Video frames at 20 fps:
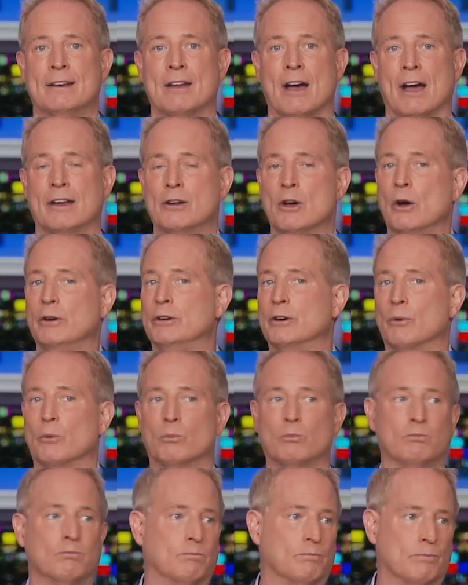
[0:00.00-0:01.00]
Now I know
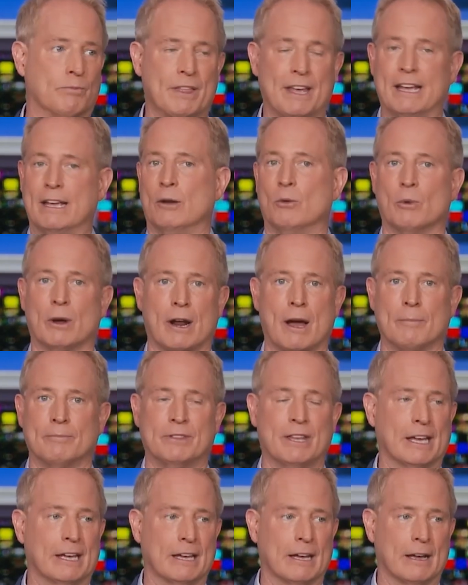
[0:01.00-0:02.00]
you're thinking what I'm
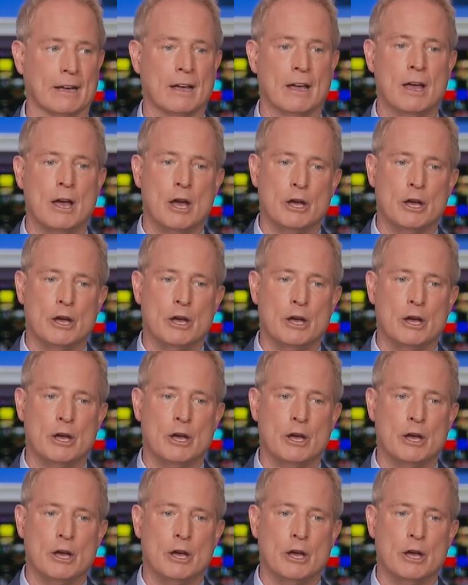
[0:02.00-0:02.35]
thinking.